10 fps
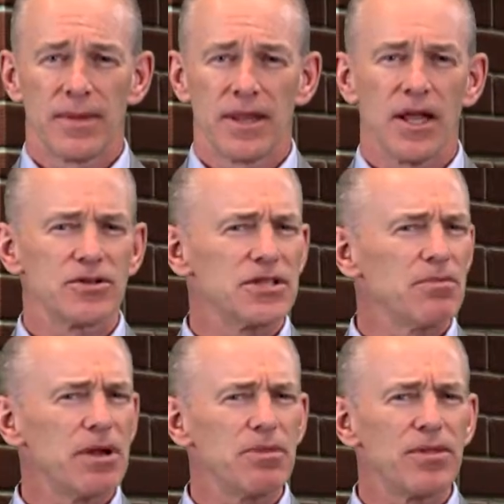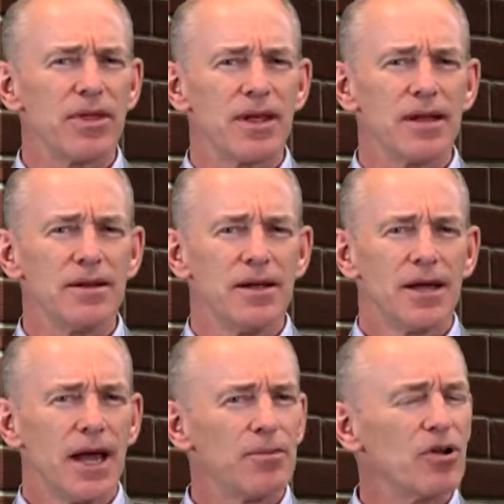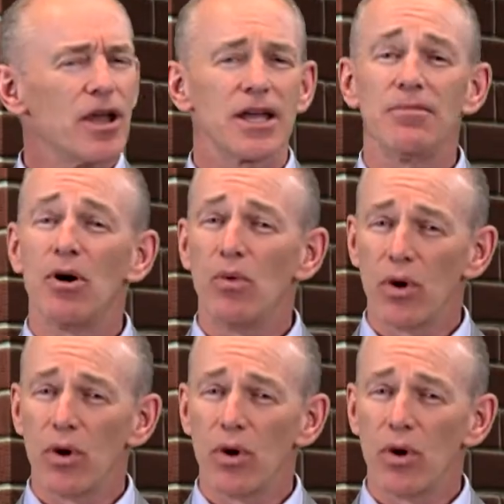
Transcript: Now, some might be thinking I'm talking about